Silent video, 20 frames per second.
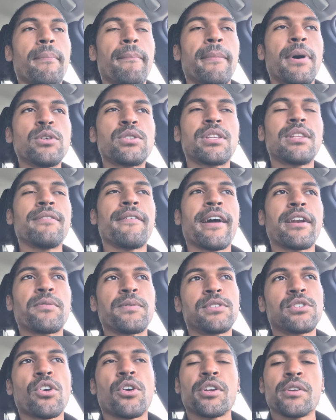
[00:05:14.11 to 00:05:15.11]
Most of the
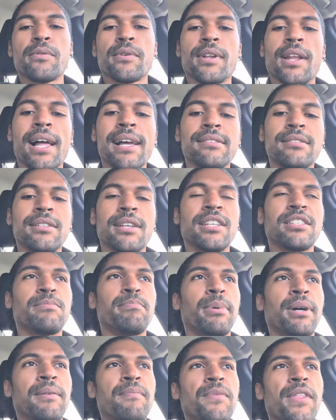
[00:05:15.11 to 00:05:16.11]
veterans already realize this,
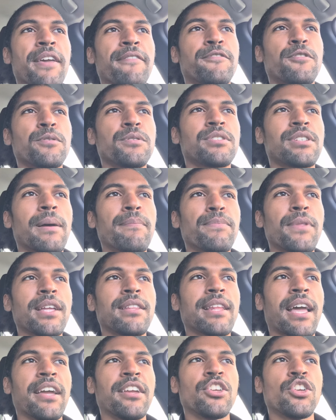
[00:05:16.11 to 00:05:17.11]
but if there's
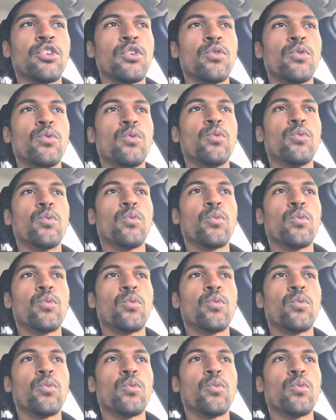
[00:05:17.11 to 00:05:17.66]
something that you